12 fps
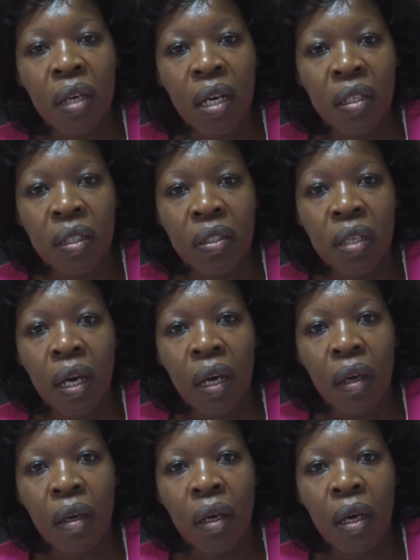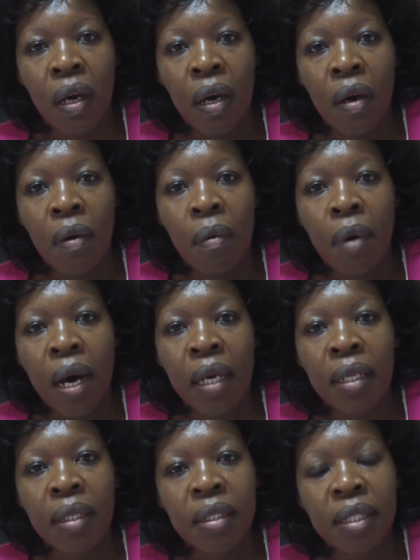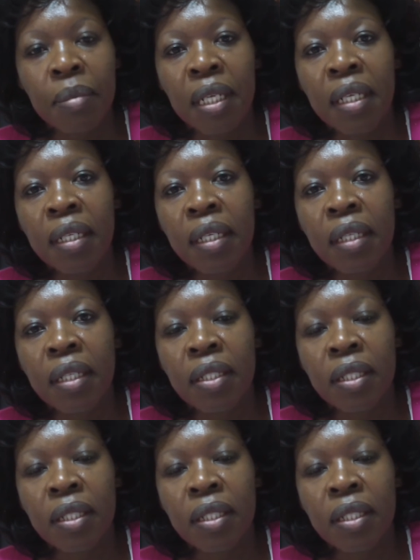and Niger, while similarly the